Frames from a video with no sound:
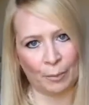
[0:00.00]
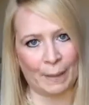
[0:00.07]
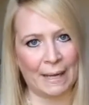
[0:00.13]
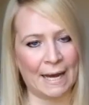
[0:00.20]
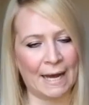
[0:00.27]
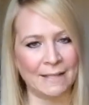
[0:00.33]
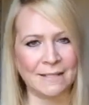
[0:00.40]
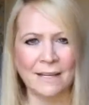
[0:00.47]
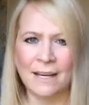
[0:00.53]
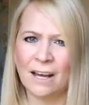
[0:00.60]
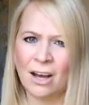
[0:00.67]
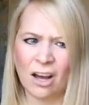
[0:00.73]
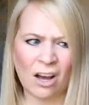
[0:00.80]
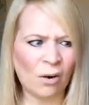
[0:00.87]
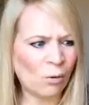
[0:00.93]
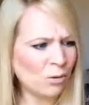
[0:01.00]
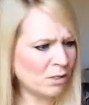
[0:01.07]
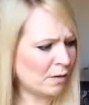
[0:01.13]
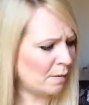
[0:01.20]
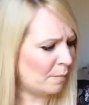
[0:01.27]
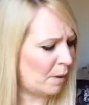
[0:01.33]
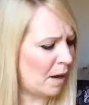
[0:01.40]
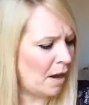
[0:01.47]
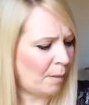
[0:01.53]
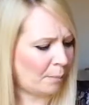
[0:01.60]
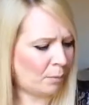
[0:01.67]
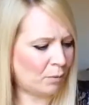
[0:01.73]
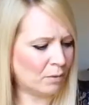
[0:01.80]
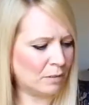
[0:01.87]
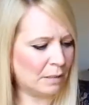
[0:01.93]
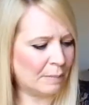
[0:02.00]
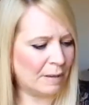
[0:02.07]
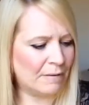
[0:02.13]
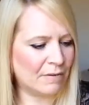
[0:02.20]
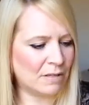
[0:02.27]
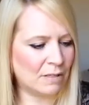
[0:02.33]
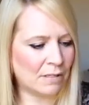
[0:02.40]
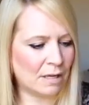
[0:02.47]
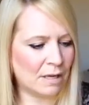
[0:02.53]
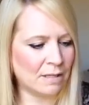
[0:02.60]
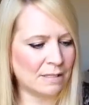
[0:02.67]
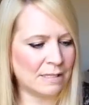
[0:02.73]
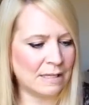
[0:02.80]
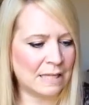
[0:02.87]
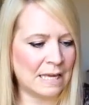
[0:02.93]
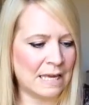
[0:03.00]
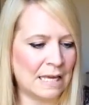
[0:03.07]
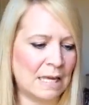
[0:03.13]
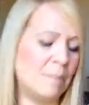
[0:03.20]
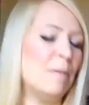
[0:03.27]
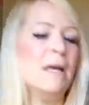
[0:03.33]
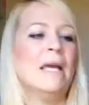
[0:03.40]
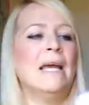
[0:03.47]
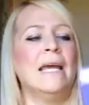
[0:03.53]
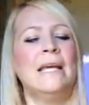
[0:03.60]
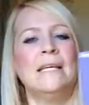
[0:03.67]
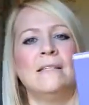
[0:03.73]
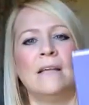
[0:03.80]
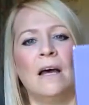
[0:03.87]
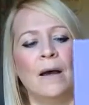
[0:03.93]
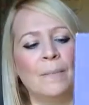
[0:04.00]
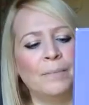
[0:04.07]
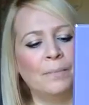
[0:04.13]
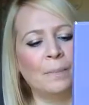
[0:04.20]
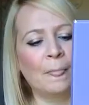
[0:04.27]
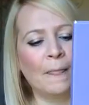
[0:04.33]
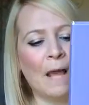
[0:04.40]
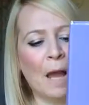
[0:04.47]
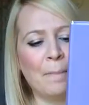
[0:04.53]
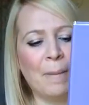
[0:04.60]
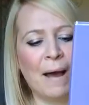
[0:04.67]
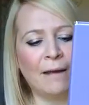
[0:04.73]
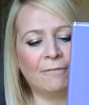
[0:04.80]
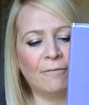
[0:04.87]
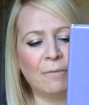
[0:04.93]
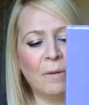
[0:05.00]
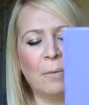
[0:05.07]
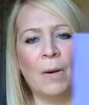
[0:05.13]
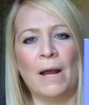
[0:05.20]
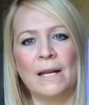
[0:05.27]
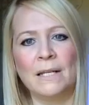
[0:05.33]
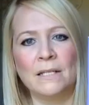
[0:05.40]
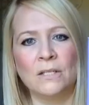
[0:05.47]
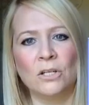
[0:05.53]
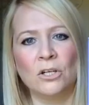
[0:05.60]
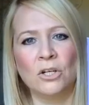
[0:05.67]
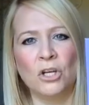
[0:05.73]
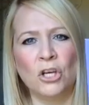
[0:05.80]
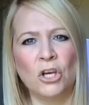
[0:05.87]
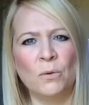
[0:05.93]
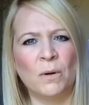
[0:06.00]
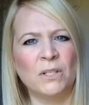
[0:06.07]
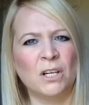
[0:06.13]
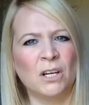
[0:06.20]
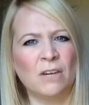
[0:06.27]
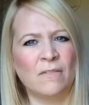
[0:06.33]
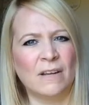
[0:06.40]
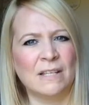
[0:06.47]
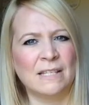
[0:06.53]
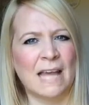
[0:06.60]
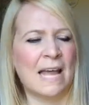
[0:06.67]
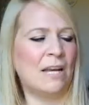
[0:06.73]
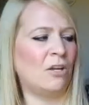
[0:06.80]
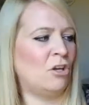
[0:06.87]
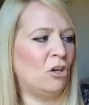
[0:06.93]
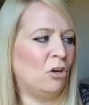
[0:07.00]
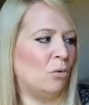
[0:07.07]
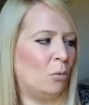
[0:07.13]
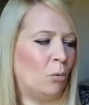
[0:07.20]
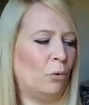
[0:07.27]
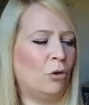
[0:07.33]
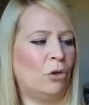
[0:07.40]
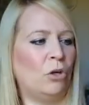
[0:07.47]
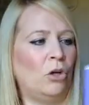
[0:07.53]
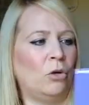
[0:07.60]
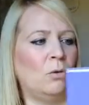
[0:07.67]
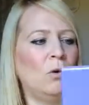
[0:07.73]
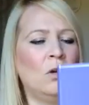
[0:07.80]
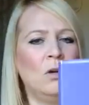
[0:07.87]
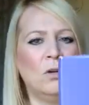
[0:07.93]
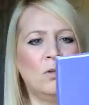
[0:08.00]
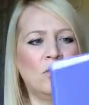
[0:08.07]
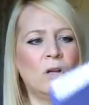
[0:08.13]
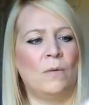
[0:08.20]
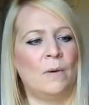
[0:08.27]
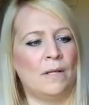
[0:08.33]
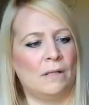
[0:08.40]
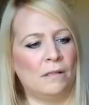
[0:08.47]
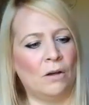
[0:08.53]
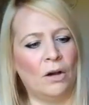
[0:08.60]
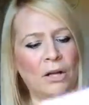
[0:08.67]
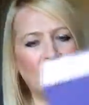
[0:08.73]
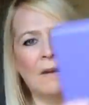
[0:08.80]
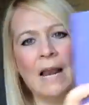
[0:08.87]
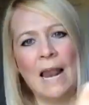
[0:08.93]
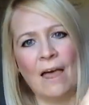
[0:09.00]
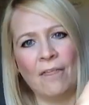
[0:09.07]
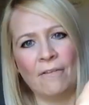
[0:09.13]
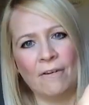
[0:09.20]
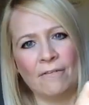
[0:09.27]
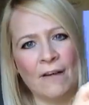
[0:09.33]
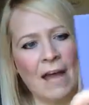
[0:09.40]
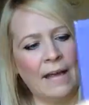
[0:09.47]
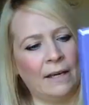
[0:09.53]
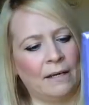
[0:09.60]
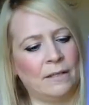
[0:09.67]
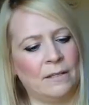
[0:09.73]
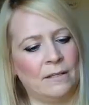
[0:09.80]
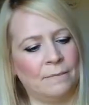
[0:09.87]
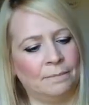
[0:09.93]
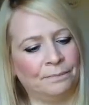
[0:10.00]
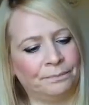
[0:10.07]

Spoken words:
pad, also in purple, it's a bit of a theme, is a pad from the brand New. I don't know if it's NU or New. So it's kind of a leather effect.